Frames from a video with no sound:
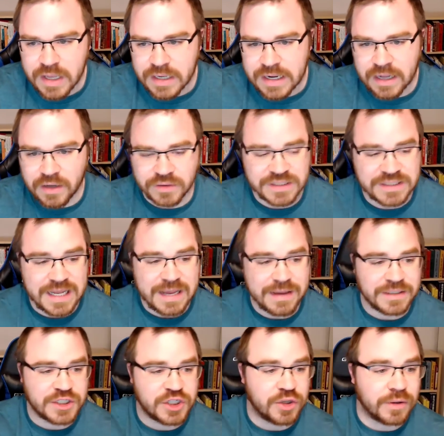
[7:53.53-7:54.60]
Now,
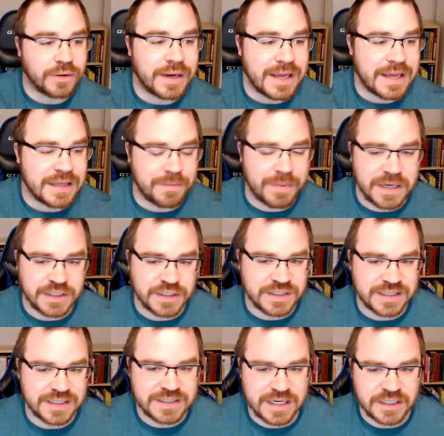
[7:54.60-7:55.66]
stage 3 in the patient
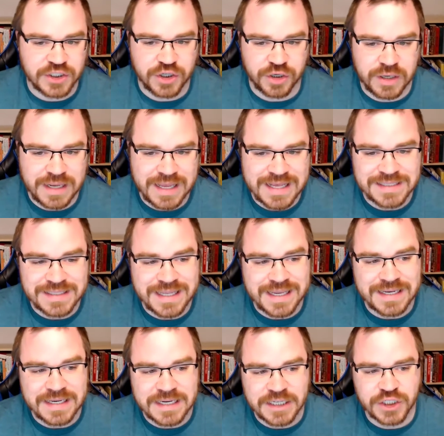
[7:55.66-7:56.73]
success journey is the
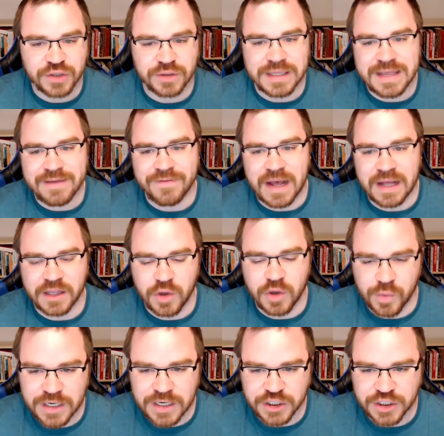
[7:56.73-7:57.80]
initial
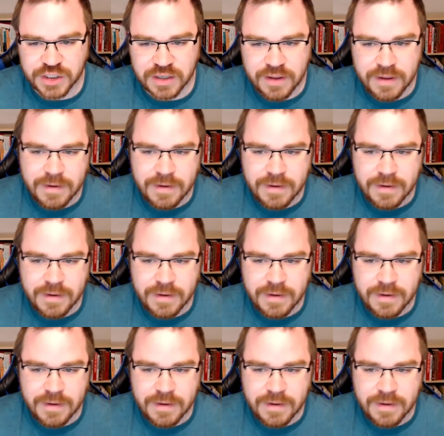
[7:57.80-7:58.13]
evaluation.